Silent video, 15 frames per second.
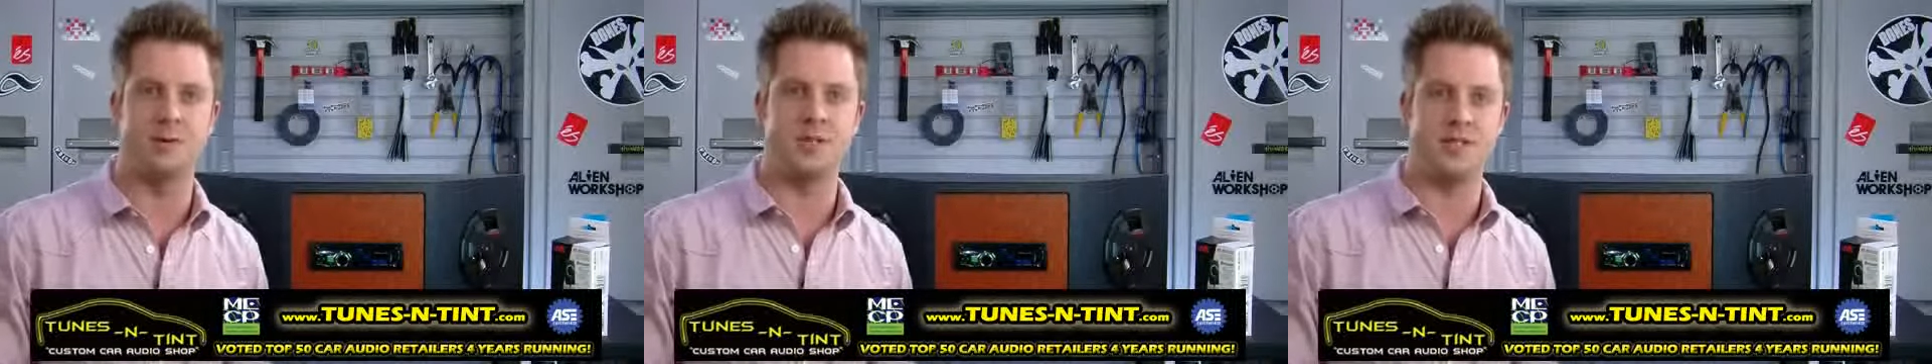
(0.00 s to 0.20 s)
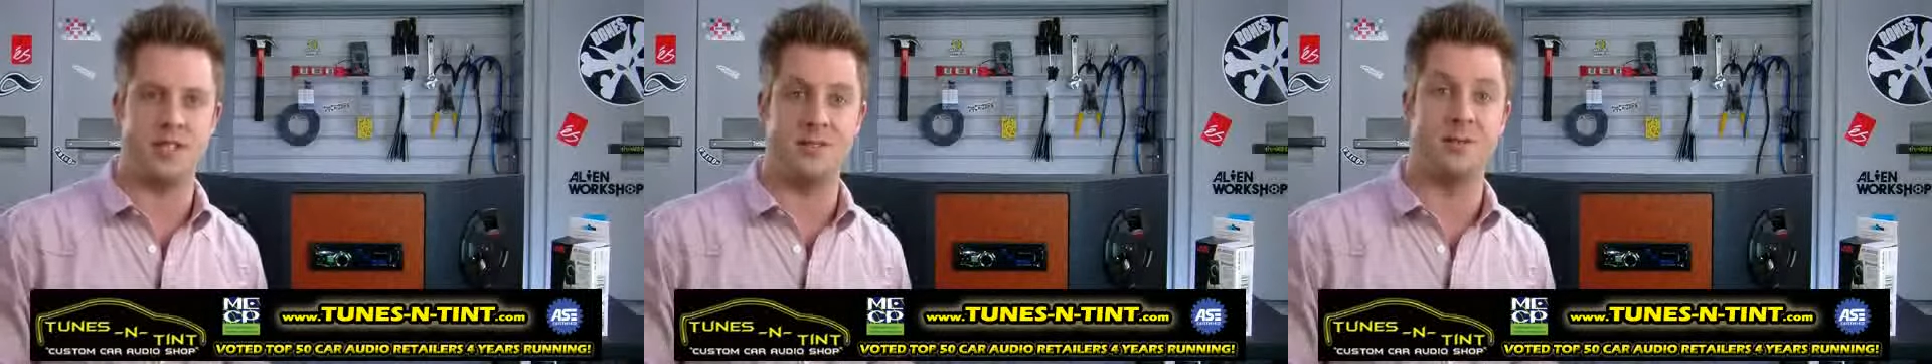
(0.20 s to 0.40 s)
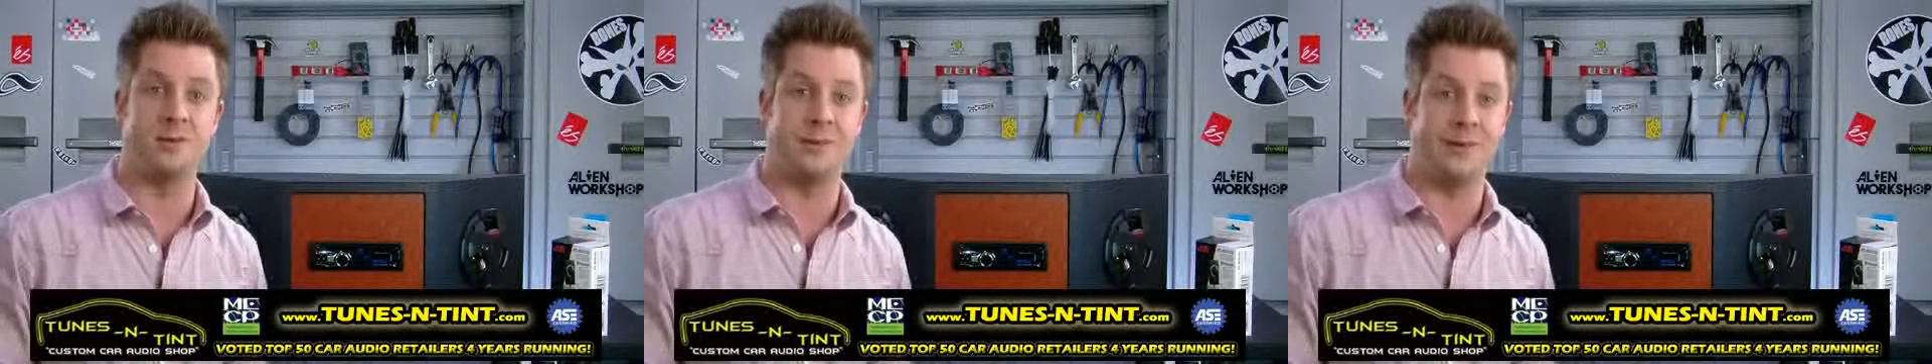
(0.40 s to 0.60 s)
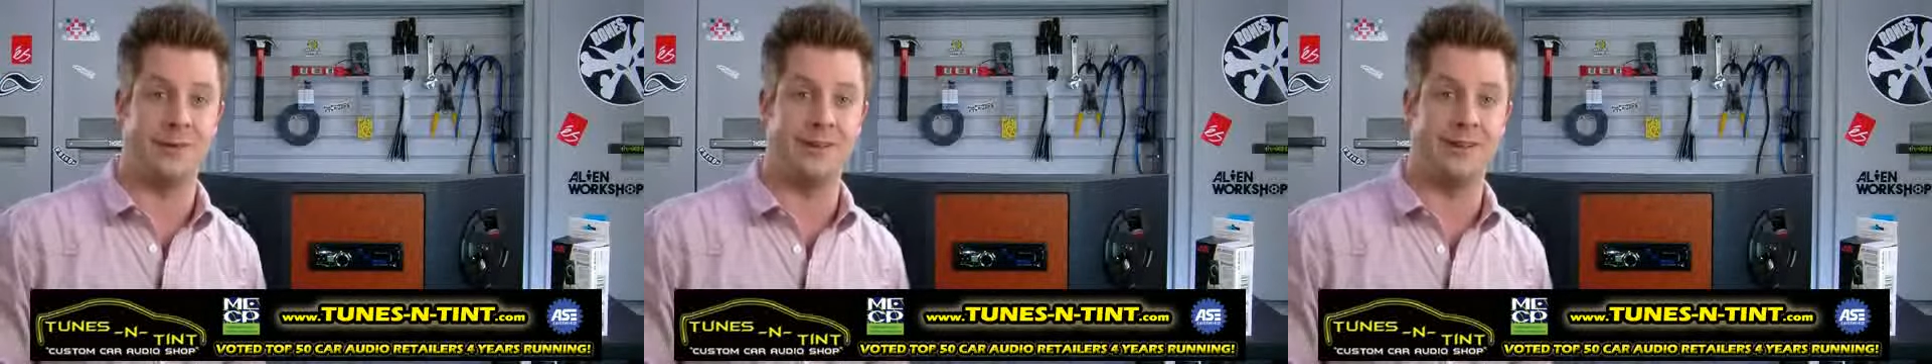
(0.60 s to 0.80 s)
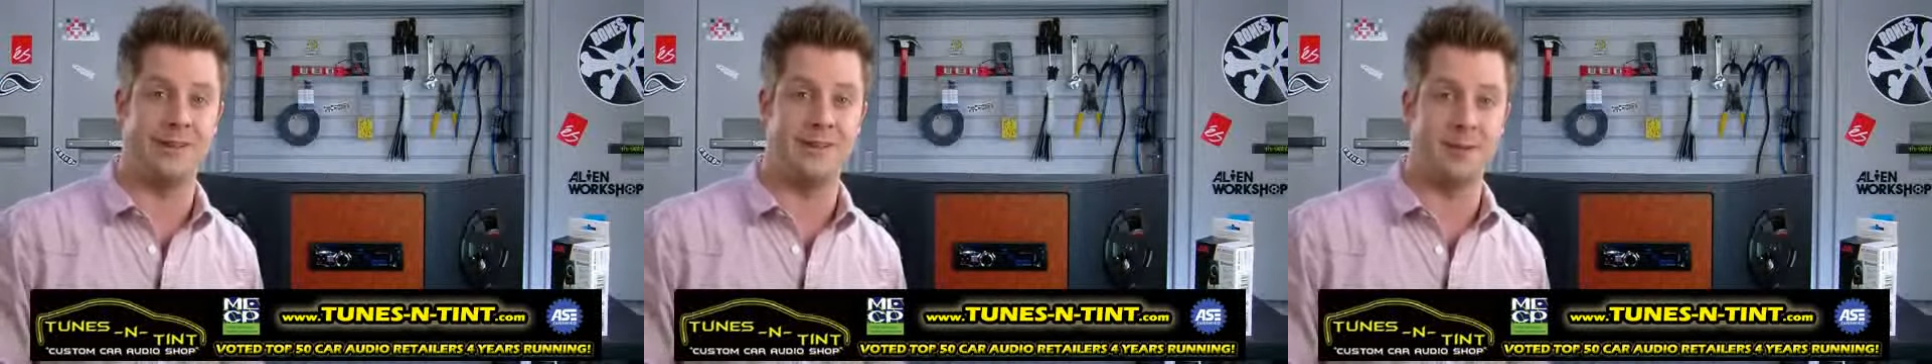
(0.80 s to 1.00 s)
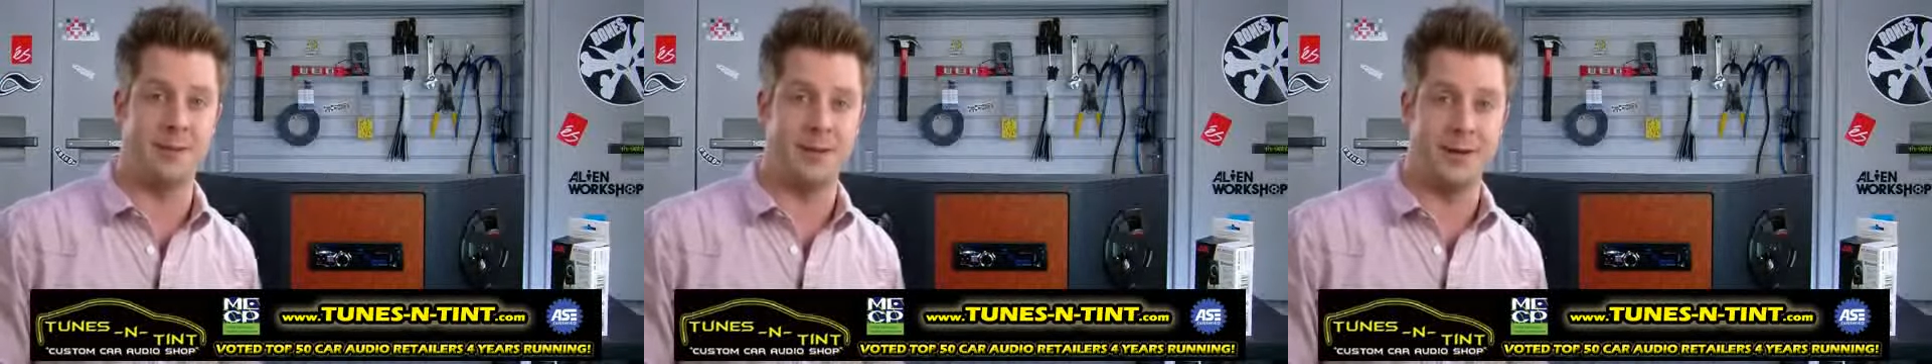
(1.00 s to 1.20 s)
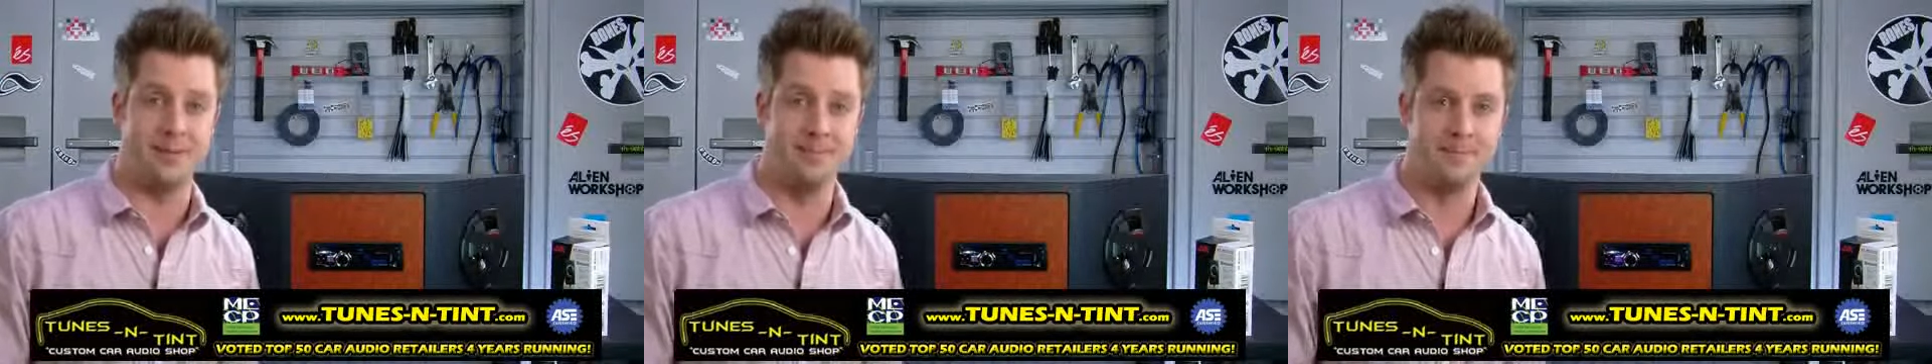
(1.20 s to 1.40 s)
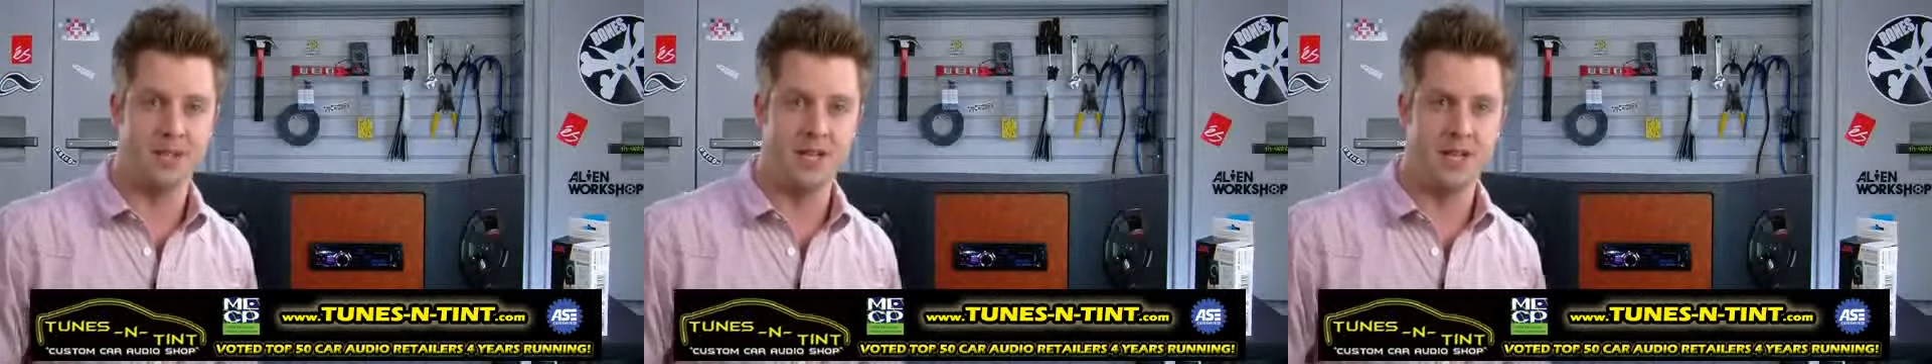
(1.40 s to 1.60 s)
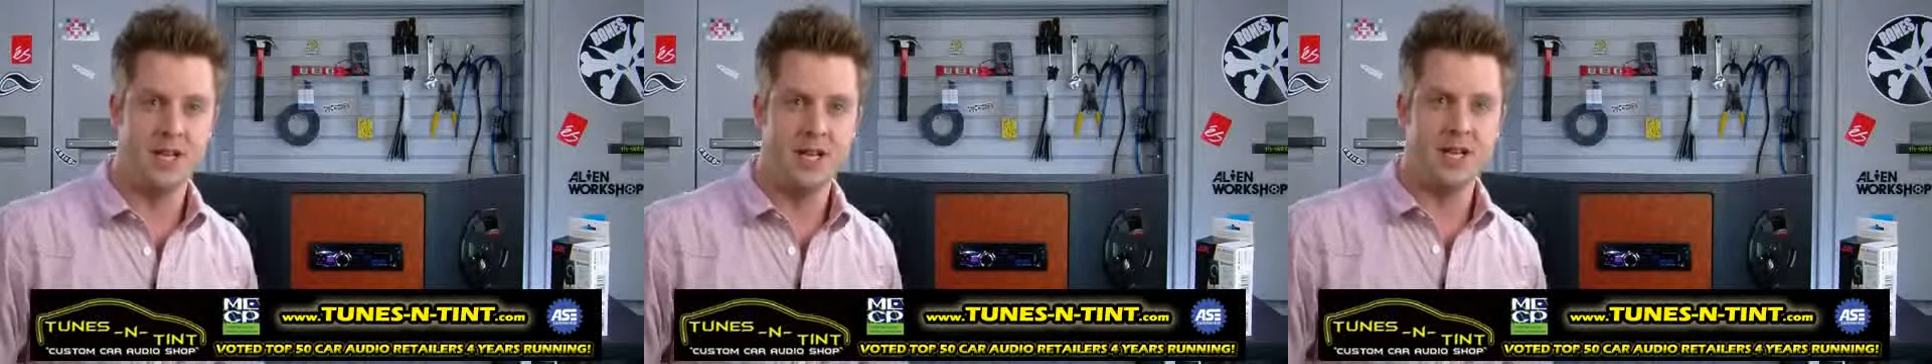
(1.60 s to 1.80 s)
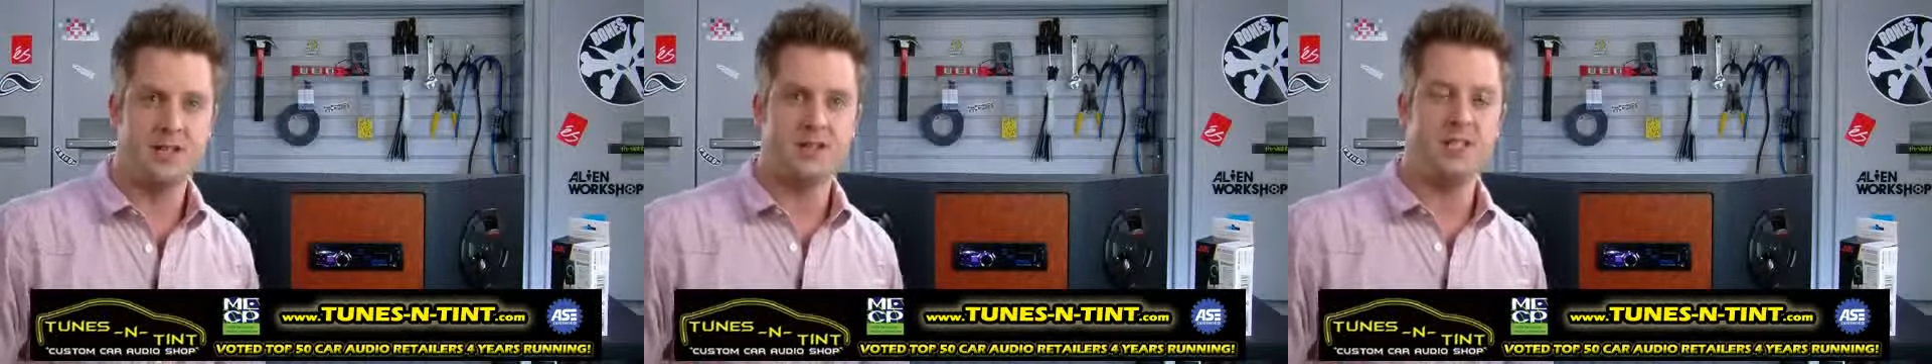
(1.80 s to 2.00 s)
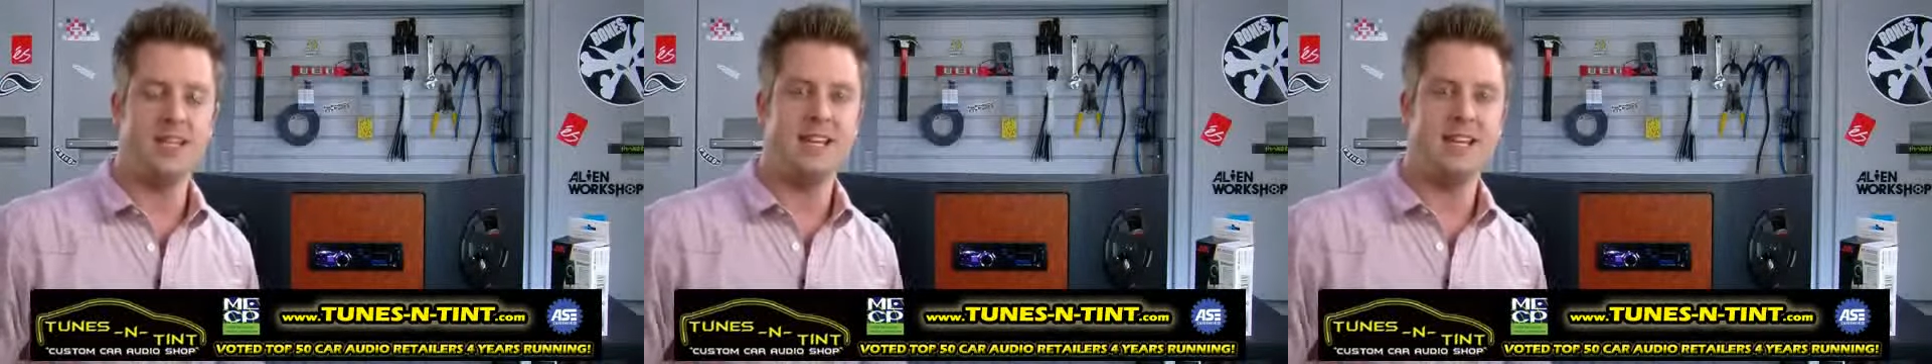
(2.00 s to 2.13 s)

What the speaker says: receiver built into it. The